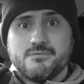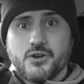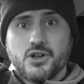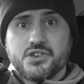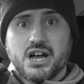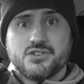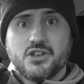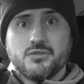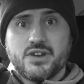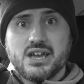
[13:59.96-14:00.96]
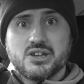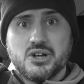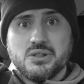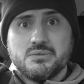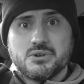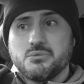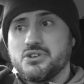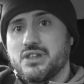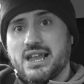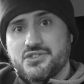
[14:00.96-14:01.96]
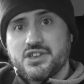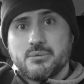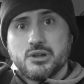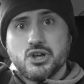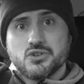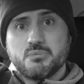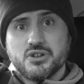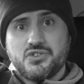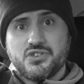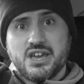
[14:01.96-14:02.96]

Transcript: Four tyres on the vehicle, well, there was the last time I looked, but